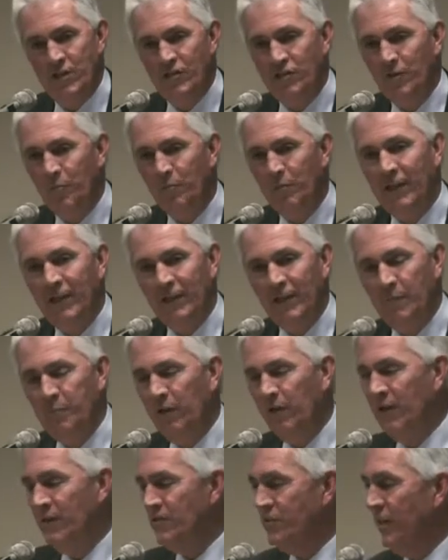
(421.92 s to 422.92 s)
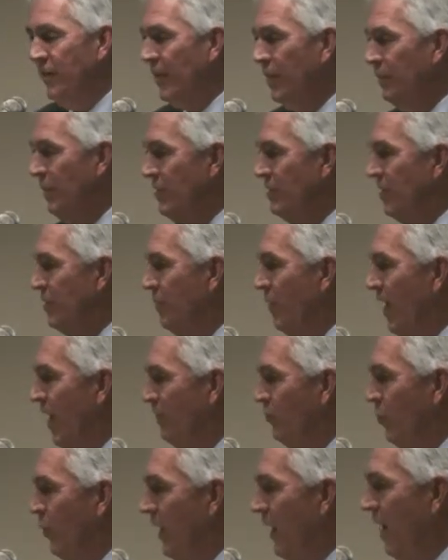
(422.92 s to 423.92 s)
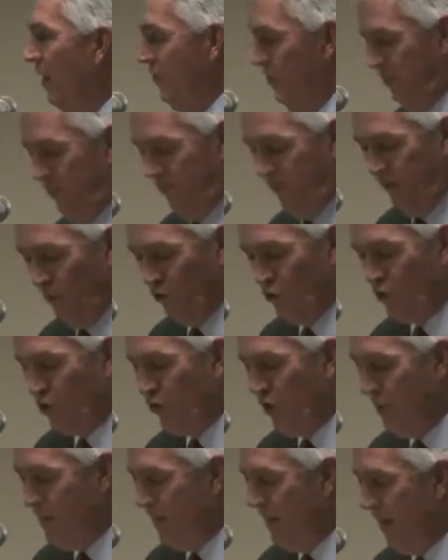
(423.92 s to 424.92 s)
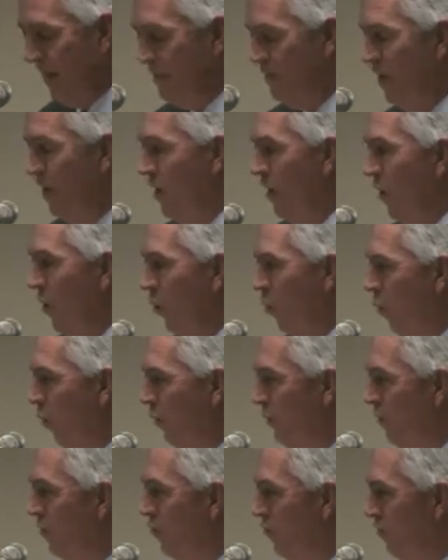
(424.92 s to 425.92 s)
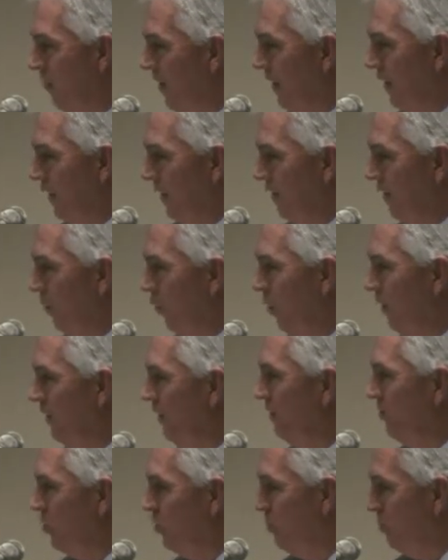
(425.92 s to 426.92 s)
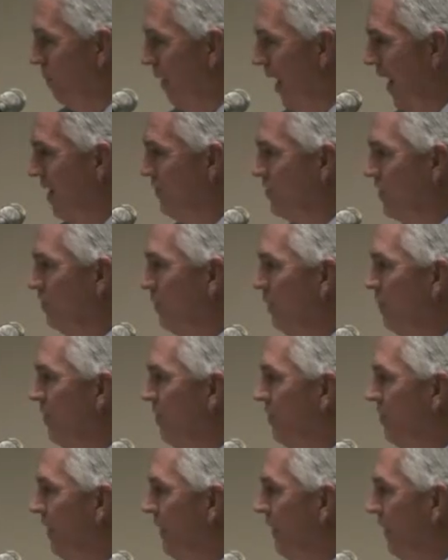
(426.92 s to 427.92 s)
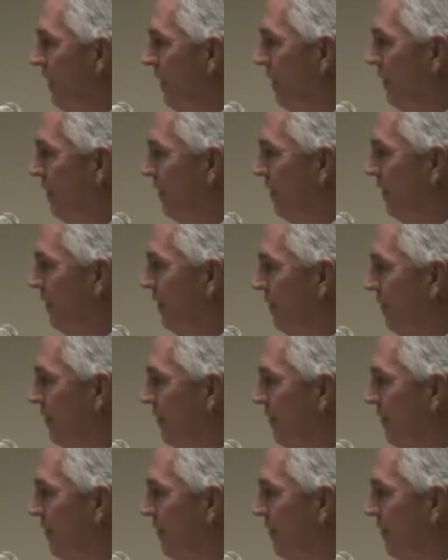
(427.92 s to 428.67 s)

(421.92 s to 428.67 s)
He's completely ballistic. He meets him halfway out in the field, screaming at him, what are you thinking? What could you possibly be thinking out there?